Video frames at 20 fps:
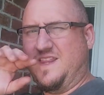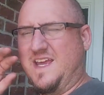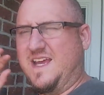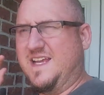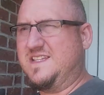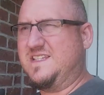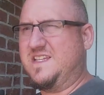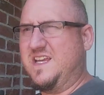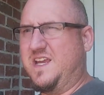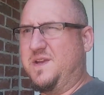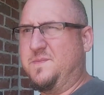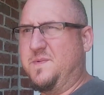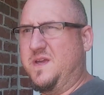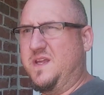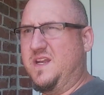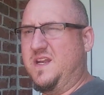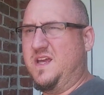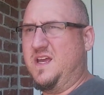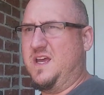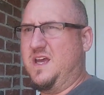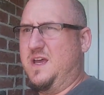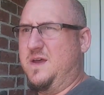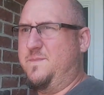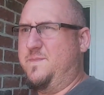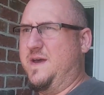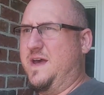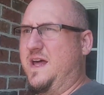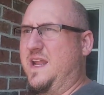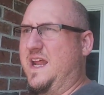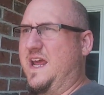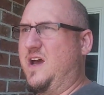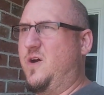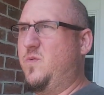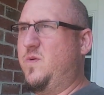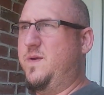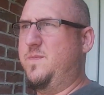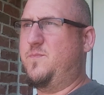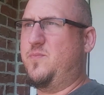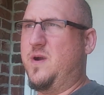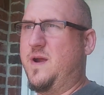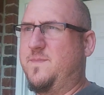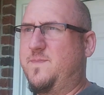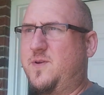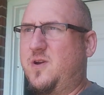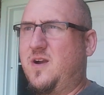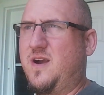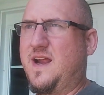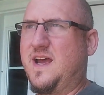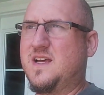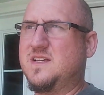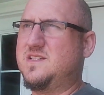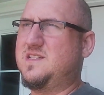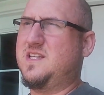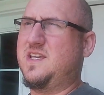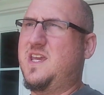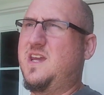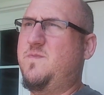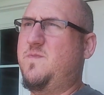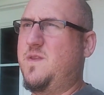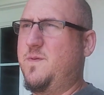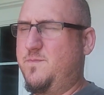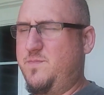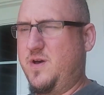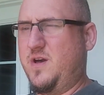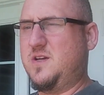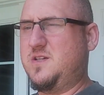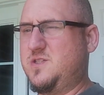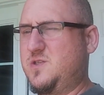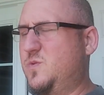that segment about how we prepped our house to keep the bugs